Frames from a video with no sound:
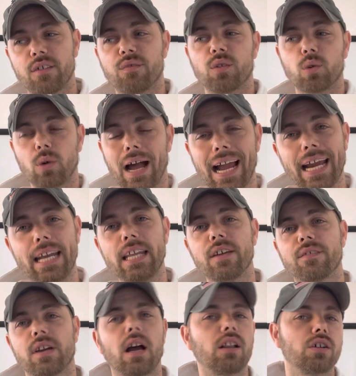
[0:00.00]
variety
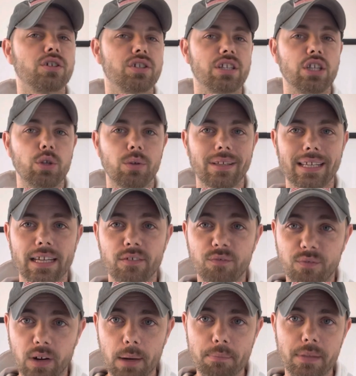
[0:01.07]
of colors that you can get
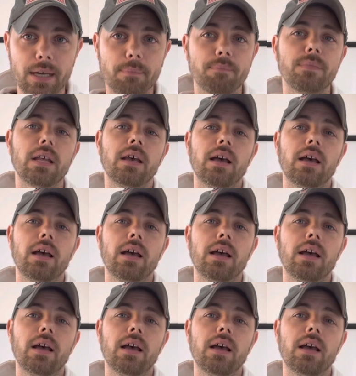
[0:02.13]
from them.